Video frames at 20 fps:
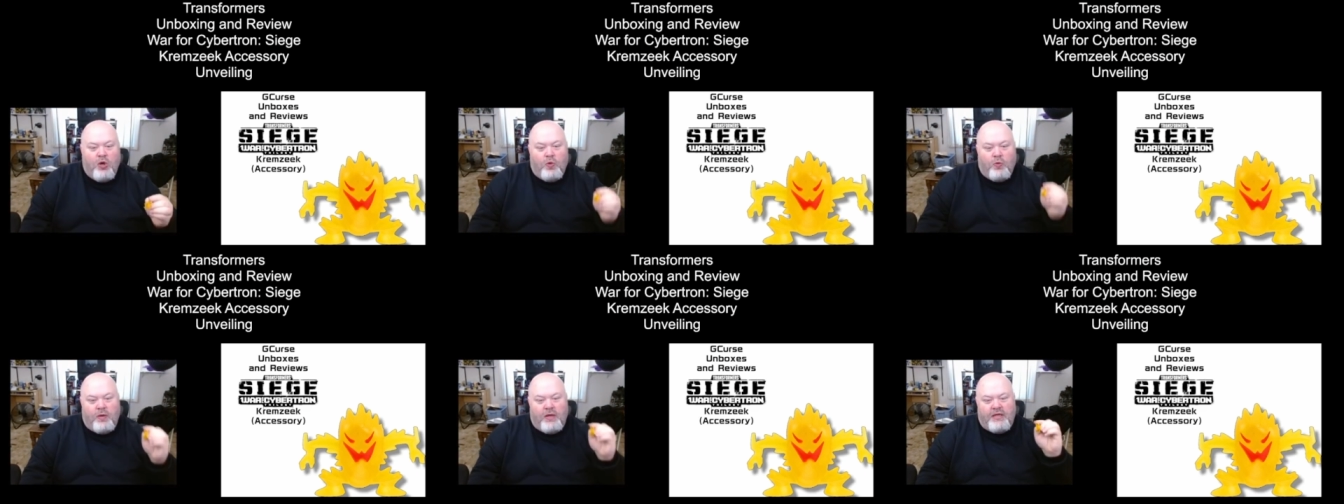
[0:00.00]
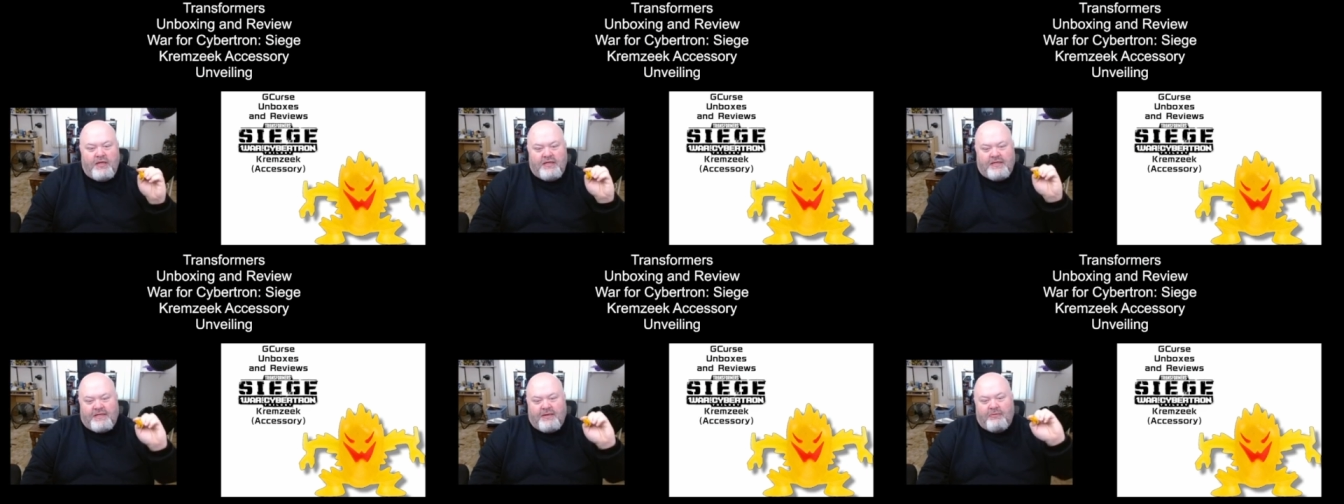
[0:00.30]

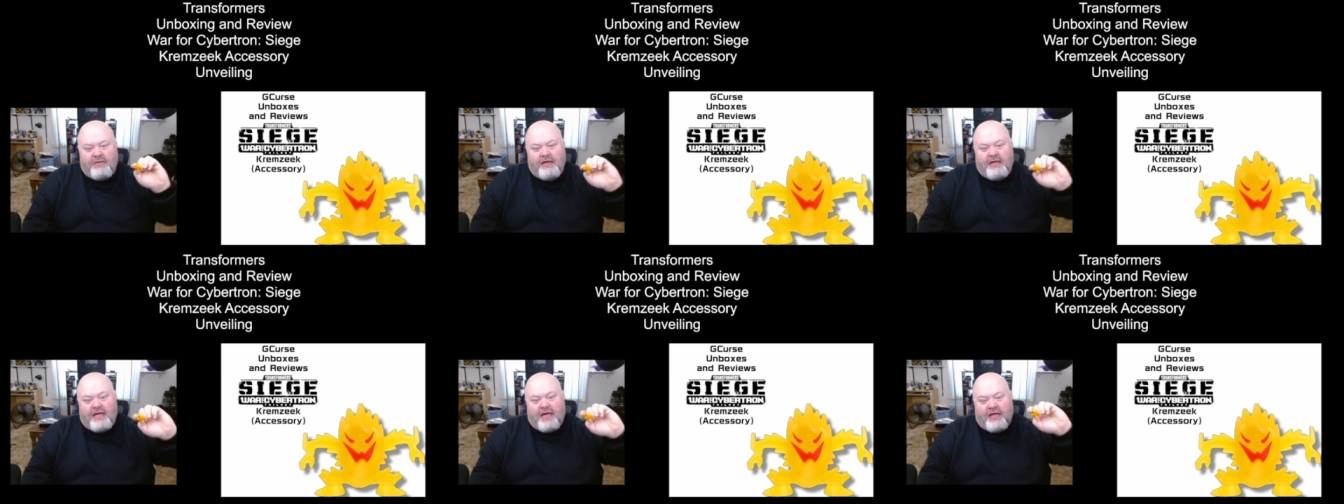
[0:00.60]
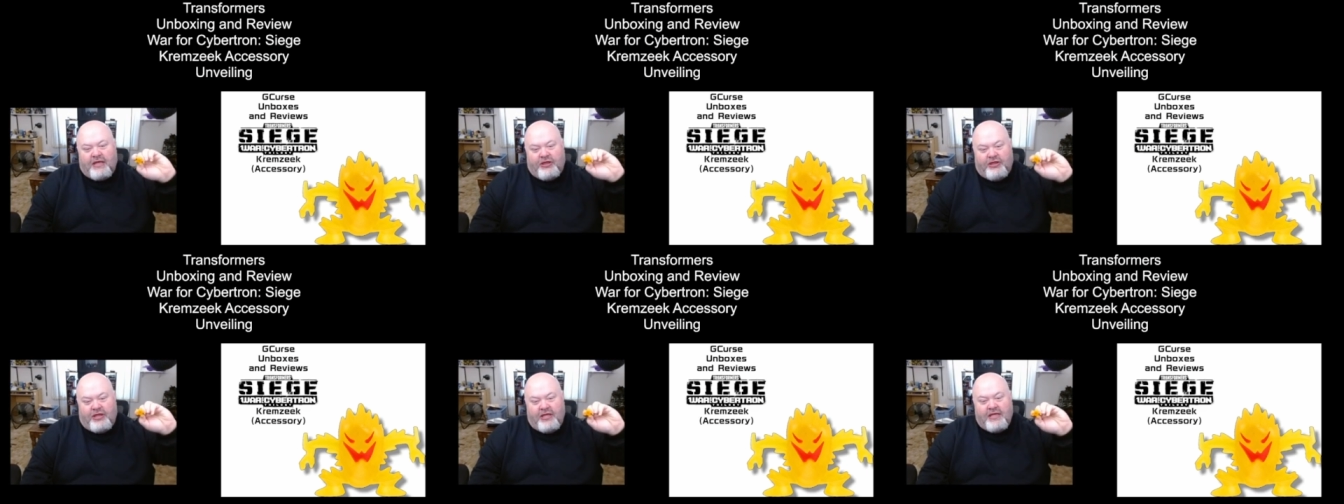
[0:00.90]
when something
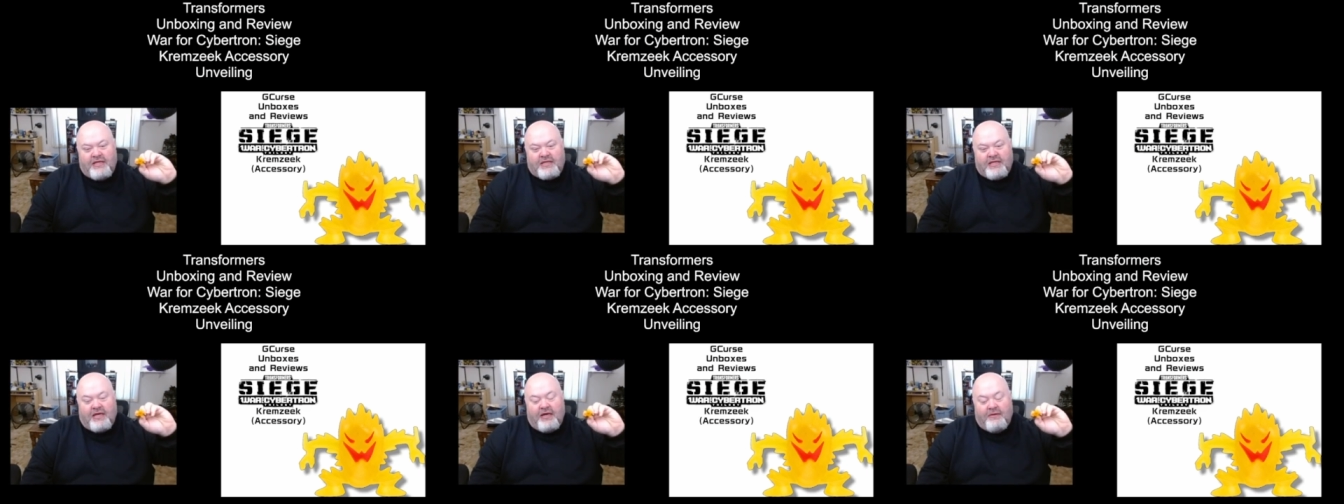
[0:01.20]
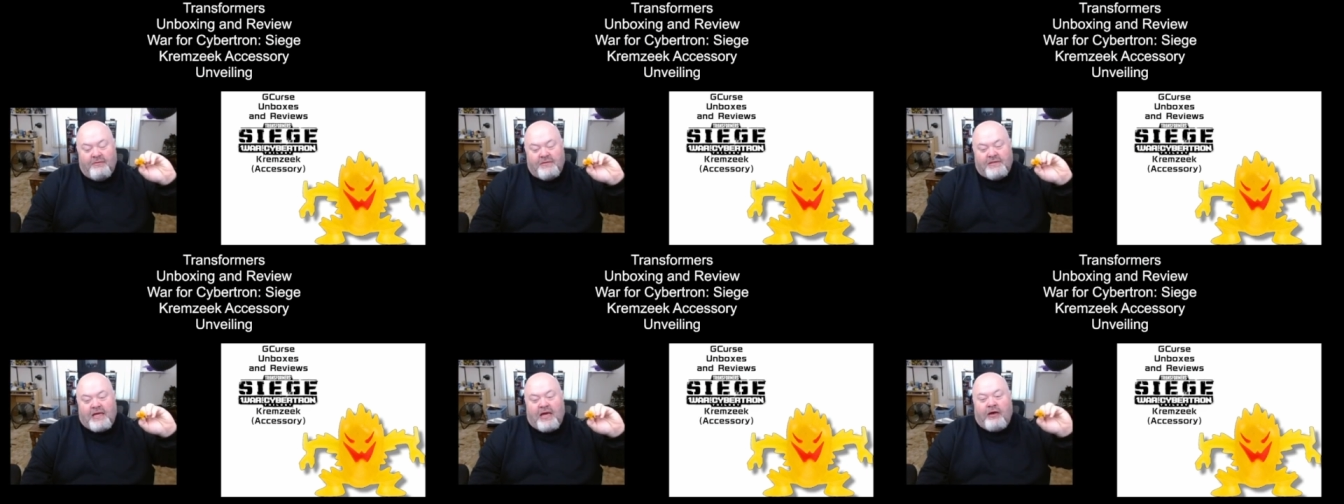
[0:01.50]
like this
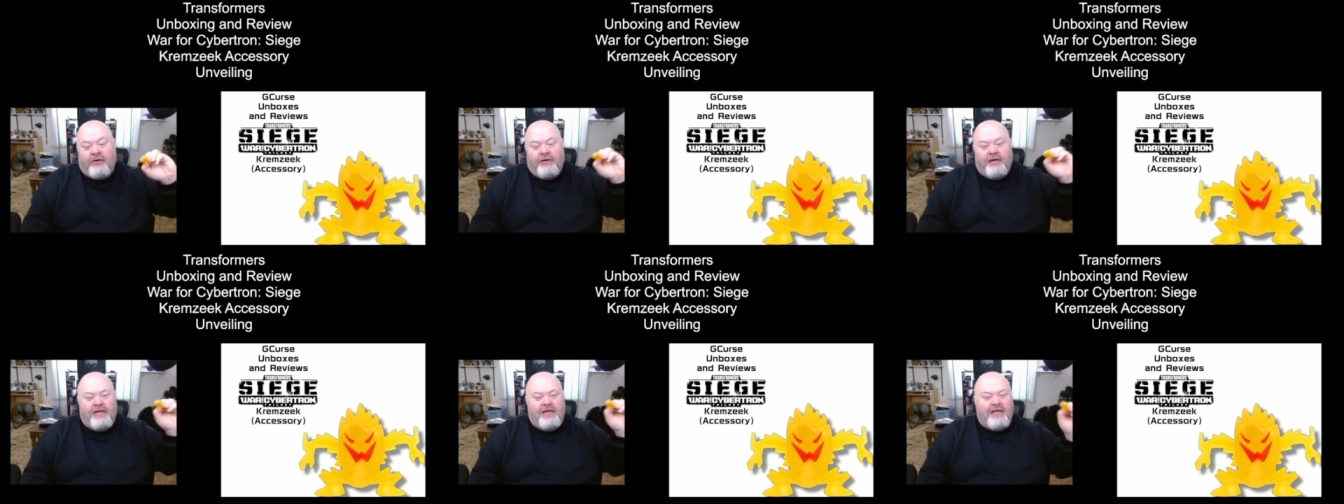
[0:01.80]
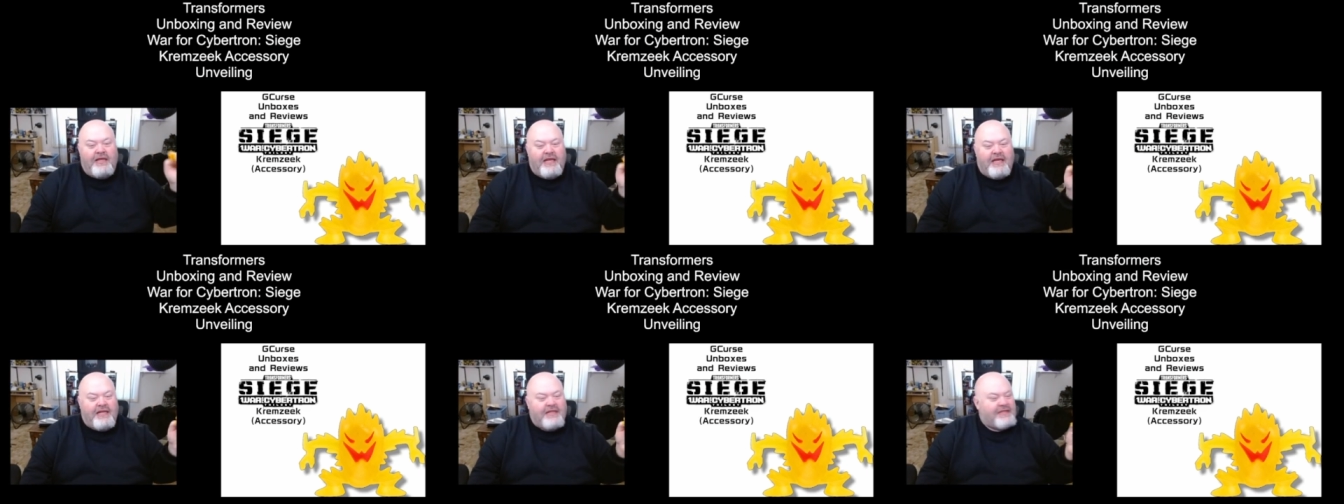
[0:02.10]
comes out,
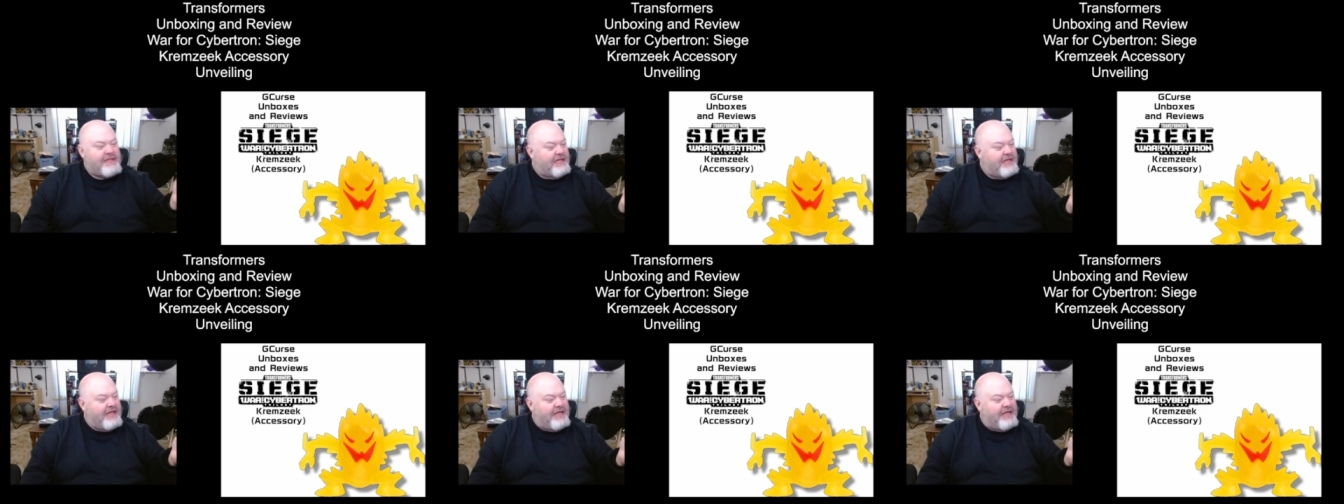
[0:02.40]
it, it's a,